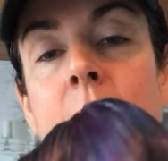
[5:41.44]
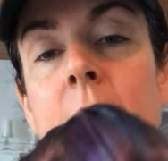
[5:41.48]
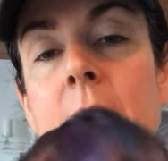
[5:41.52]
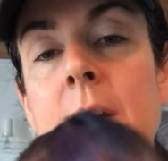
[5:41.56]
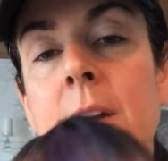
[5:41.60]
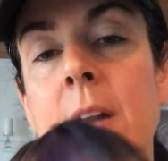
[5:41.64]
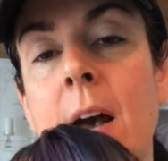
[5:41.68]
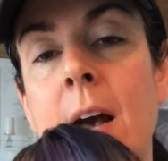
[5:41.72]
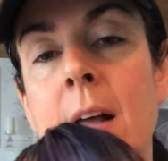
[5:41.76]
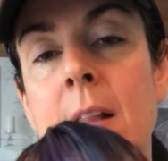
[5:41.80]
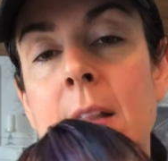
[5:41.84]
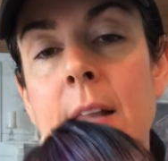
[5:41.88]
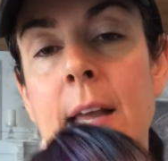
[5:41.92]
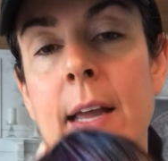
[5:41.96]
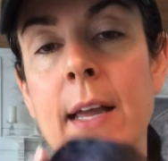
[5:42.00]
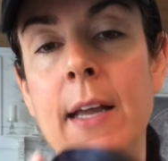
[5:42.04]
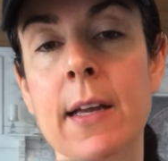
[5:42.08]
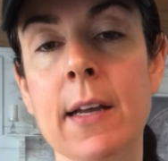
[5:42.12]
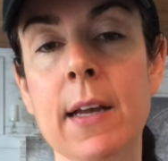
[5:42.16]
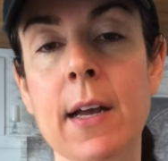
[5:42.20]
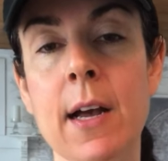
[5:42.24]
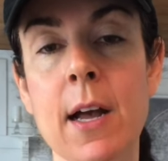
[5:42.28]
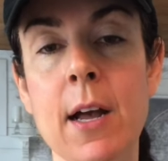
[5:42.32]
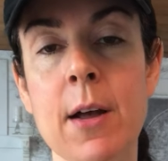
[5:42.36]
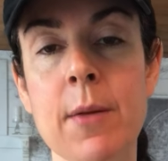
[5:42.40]
not
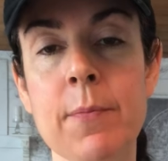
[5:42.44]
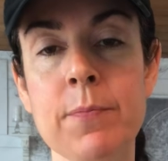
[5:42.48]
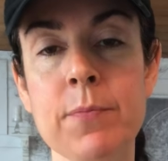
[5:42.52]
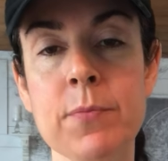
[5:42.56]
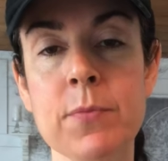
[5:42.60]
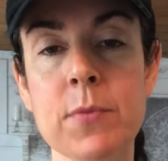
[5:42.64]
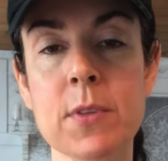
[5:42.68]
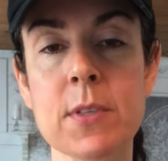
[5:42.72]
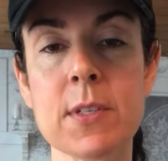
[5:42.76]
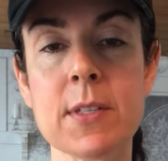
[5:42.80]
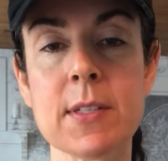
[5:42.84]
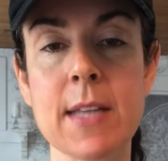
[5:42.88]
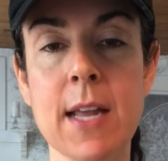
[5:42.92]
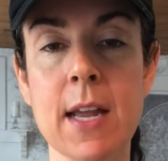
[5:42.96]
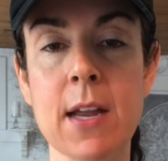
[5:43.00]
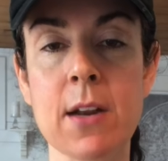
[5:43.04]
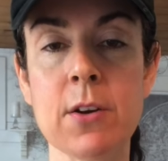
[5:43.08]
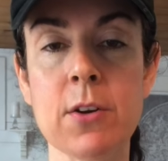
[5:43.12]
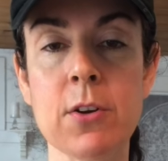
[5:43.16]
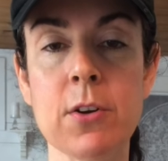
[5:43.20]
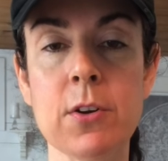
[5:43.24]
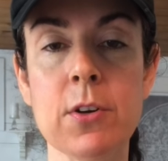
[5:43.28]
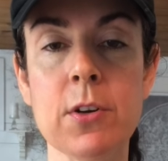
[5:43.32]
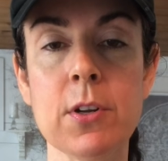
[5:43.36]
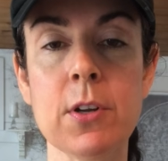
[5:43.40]
like
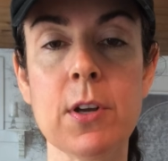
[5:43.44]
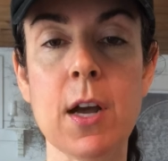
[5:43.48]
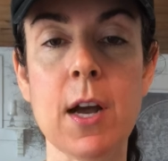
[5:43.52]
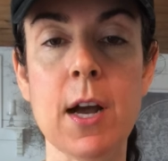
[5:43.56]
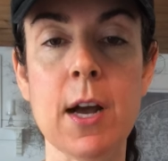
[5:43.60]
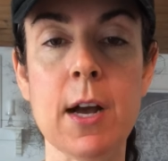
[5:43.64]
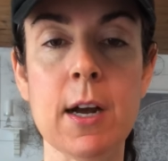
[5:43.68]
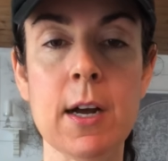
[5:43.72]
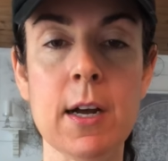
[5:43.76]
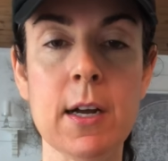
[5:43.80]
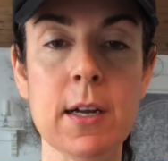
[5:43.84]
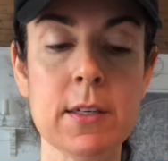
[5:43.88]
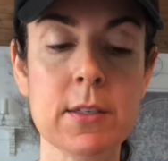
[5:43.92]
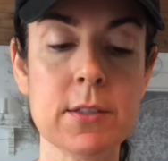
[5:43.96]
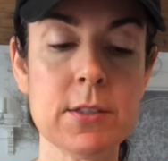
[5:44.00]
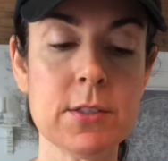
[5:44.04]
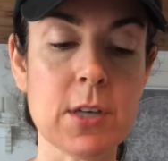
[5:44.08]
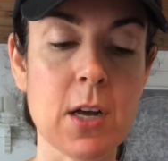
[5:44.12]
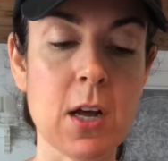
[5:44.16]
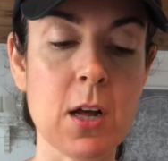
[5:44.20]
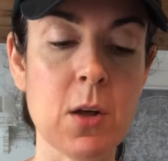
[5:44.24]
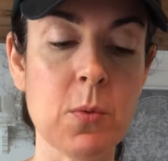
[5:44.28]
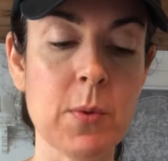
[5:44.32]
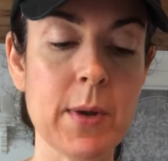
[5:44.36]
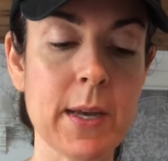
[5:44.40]
standard
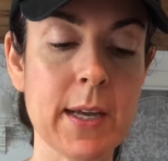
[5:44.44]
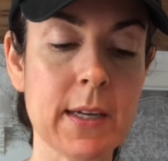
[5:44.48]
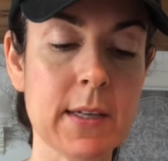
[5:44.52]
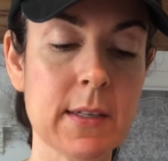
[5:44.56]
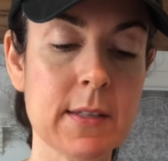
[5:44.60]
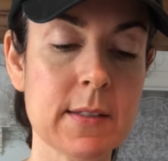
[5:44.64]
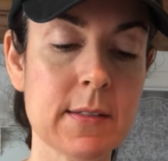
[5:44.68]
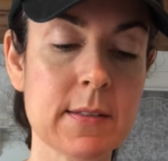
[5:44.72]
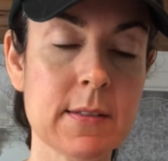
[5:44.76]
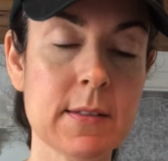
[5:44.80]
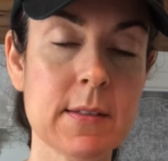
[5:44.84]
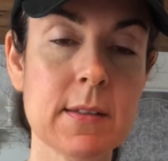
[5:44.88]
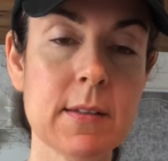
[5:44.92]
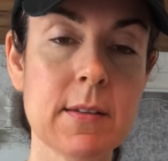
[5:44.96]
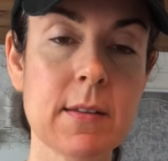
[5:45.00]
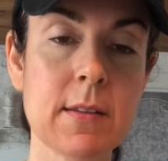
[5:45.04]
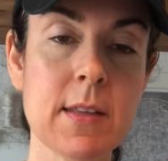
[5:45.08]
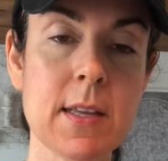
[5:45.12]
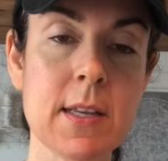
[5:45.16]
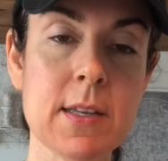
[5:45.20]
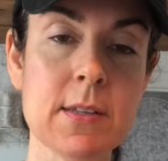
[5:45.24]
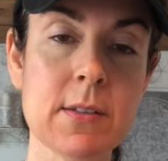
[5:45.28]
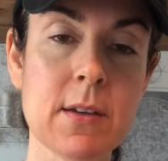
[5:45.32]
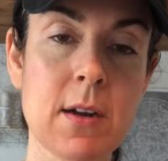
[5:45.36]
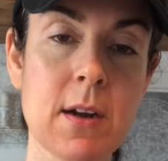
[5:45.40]
doll wigs.
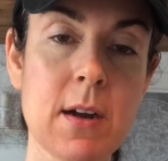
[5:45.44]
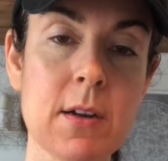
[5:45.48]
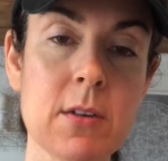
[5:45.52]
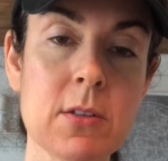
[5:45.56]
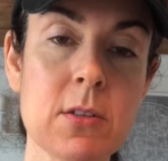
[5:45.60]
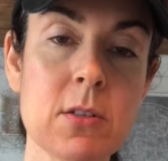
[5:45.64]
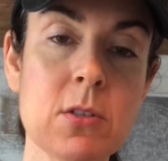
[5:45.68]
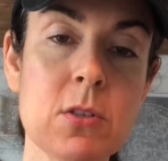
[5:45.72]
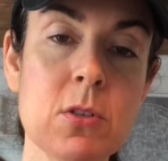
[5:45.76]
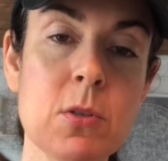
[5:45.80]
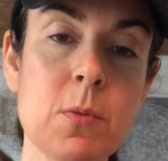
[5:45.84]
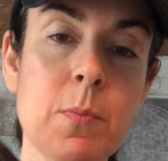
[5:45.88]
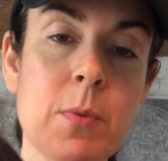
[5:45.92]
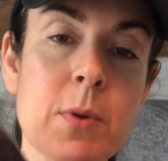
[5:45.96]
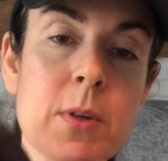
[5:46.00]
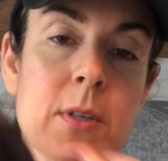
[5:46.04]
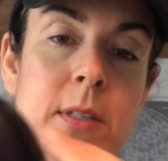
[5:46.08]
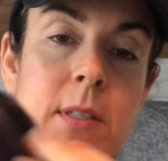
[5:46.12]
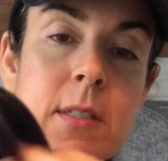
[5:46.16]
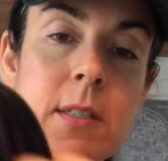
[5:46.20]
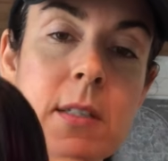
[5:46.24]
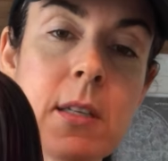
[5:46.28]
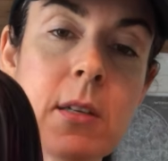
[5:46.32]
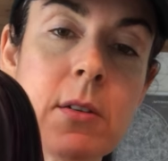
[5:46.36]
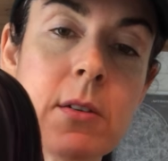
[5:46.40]
These are super
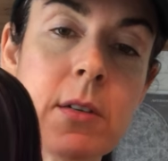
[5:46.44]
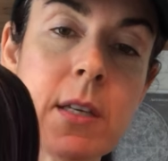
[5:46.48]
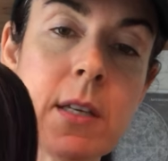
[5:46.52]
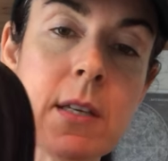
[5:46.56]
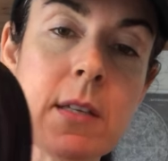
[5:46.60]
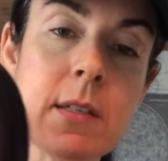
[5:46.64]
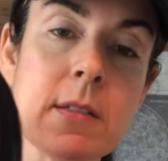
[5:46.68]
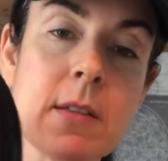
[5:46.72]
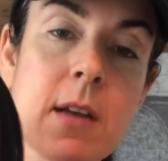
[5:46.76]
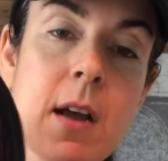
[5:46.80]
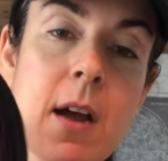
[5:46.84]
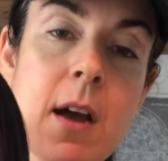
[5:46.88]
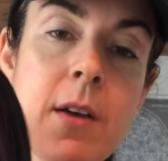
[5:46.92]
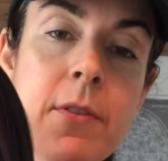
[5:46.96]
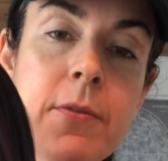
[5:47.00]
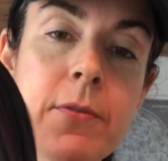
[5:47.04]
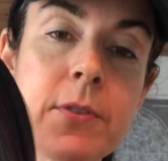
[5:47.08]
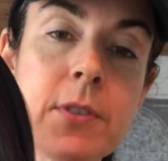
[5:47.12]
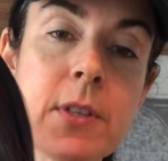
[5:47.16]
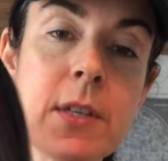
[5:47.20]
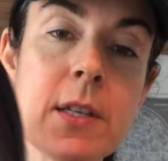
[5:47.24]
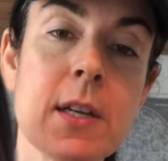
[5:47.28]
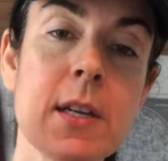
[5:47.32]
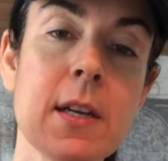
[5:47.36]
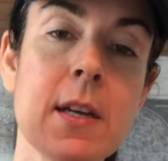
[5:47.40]
silky
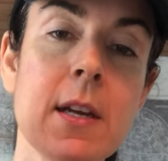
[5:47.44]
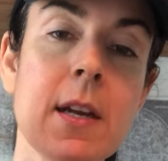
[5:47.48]
soft.